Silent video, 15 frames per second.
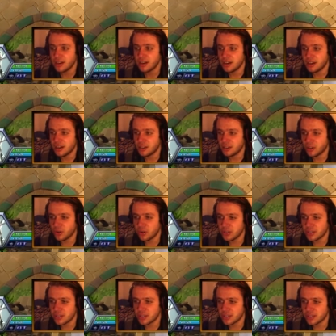Uh, though
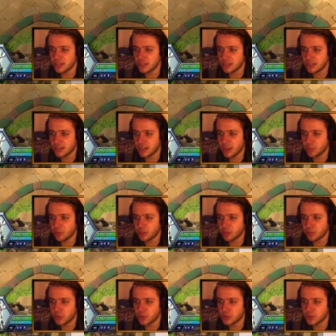it's uh, happening
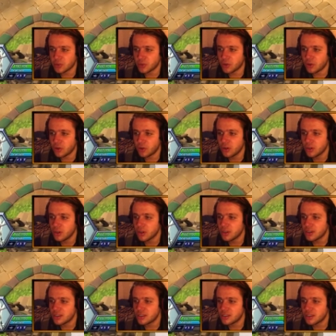pretty slow,
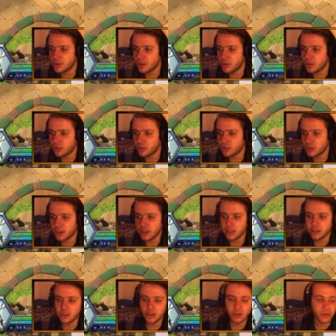still I want to be
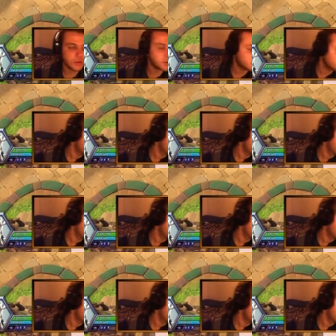getting those.